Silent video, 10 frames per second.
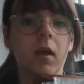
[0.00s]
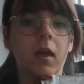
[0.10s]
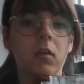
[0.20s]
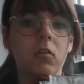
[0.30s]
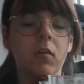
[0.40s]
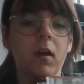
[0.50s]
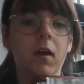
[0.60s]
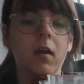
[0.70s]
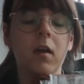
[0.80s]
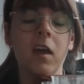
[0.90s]

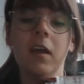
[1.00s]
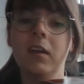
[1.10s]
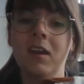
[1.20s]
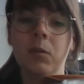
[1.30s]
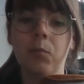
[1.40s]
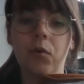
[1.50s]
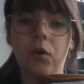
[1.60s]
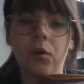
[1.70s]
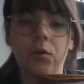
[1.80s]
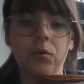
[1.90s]
extra Knit
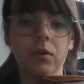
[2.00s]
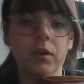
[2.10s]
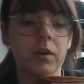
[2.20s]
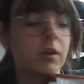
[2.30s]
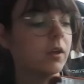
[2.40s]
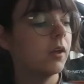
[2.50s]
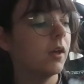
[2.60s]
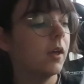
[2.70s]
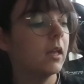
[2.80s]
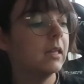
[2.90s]
Pro
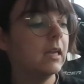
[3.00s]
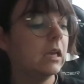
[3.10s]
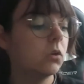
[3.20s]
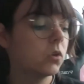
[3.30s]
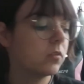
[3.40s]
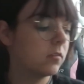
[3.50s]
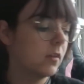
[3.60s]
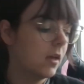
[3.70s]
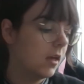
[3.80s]
needles,